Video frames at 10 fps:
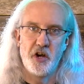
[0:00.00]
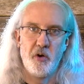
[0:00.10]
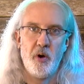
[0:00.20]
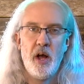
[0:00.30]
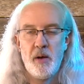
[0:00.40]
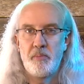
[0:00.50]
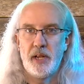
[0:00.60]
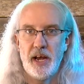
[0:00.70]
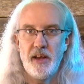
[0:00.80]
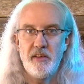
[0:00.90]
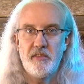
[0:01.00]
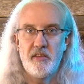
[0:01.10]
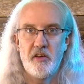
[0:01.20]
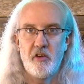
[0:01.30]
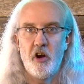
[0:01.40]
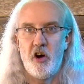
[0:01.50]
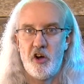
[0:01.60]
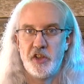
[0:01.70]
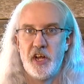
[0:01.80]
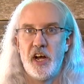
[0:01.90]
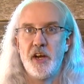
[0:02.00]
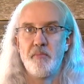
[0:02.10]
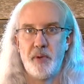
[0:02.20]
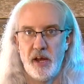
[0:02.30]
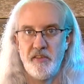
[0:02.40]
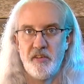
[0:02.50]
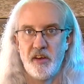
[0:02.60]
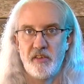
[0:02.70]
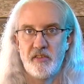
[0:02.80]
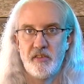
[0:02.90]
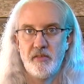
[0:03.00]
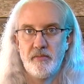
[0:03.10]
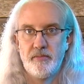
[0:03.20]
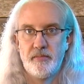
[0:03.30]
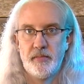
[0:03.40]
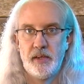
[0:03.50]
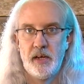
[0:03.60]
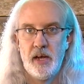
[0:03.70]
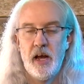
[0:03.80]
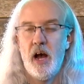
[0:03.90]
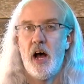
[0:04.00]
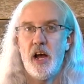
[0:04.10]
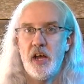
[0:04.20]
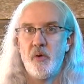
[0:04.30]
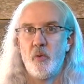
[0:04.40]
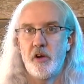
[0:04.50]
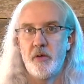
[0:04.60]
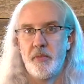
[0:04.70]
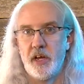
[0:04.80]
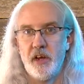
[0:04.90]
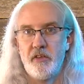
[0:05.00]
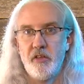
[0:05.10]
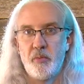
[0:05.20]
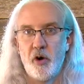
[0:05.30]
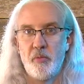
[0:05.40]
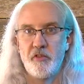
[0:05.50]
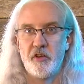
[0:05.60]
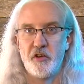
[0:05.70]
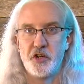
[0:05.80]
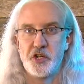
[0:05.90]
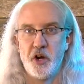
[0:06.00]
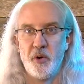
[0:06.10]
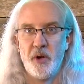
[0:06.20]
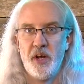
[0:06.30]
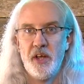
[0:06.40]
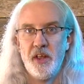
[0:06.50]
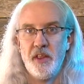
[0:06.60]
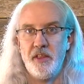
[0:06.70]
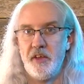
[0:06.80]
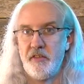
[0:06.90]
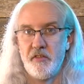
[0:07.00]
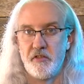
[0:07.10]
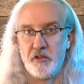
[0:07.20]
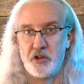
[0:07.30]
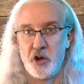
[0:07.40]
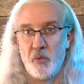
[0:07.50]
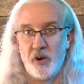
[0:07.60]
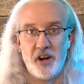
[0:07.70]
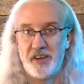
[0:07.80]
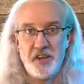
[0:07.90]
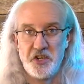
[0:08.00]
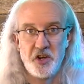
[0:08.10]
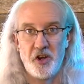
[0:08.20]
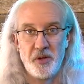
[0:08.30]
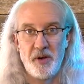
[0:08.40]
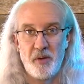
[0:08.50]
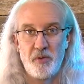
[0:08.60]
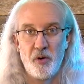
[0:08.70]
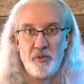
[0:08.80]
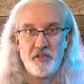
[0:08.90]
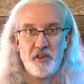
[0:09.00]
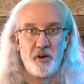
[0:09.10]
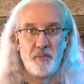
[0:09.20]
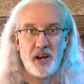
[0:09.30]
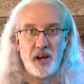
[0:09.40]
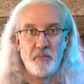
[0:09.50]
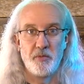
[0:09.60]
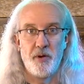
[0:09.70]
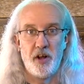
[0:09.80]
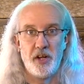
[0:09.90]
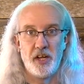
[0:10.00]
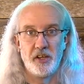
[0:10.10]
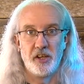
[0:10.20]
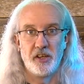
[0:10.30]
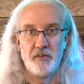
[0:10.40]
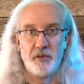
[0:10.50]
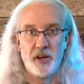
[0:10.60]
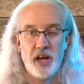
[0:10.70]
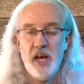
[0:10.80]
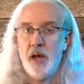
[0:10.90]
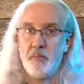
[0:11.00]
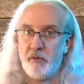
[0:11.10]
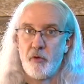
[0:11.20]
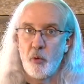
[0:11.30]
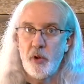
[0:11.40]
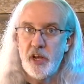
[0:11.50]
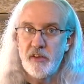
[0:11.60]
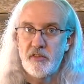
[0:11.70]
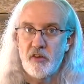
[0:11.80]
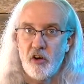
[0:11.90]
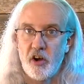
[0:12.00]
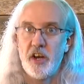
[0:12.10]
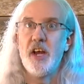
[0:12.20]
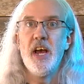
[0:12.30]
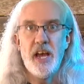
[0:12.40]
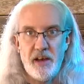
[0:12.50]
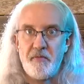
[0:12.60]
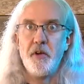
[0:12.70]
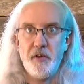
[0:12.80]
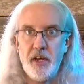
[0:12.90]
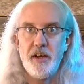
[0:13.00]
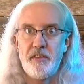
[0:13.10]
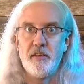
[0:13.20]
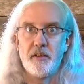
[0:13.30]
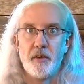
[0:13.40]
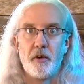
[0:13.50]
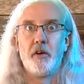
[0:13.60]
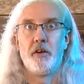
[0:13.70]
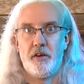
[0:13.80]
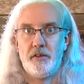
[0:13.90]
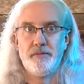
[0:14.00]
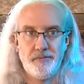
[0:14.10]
show, Planning Center Online Basics. Hi, and welcome again to the Pro Presenter Show. This is the show where I teach you all about ProPresenter. My name's Paul Alan Clifford. And before we get started, if you need to learn